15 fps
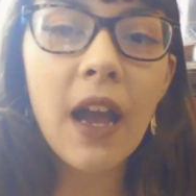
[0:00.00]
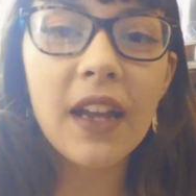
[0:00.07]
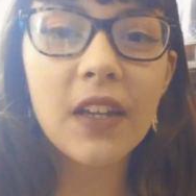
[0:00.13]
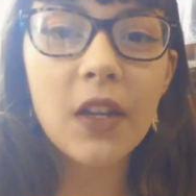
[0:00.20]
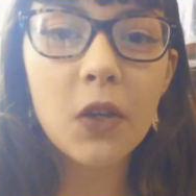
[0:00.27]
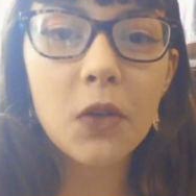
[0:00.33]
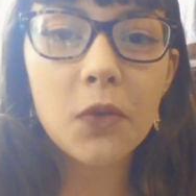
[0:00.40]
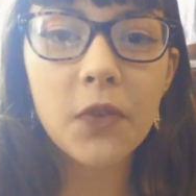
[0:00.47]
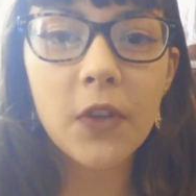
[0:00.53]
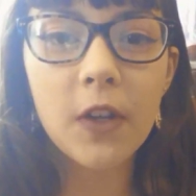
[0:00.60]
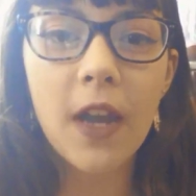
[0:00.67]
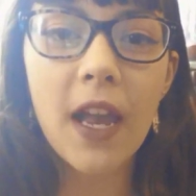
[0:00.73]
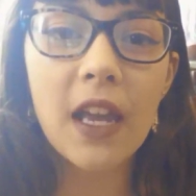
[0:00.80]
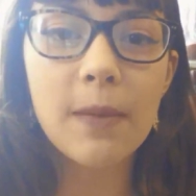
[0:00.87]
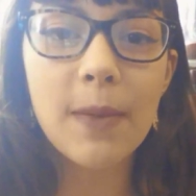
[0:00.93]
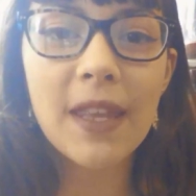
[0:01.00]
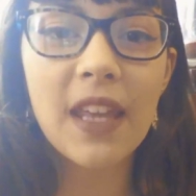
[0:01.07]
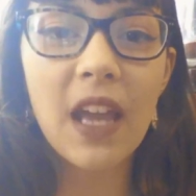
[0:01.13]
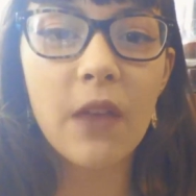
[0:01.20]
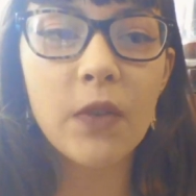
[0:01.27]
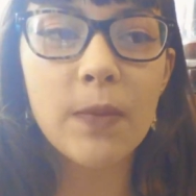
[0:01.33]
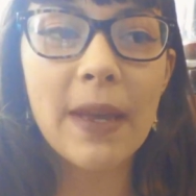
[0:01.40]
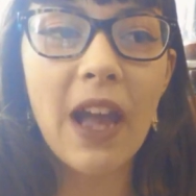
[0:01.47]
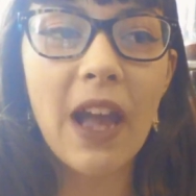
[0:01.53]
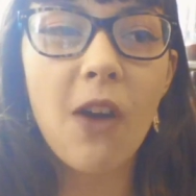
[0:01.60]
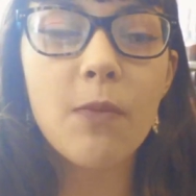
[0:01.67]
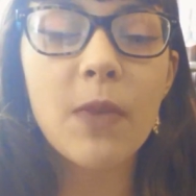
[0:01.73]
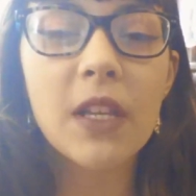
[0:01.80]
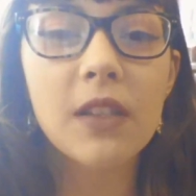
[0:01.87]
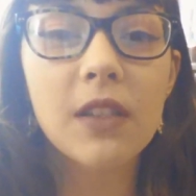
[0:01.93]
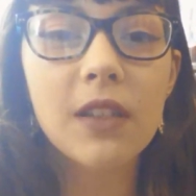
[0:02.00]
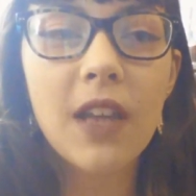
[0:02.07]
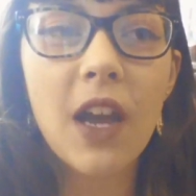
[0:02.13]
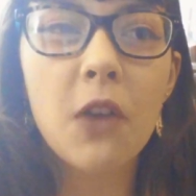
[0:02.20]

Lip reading: I know for anime they have to make outfits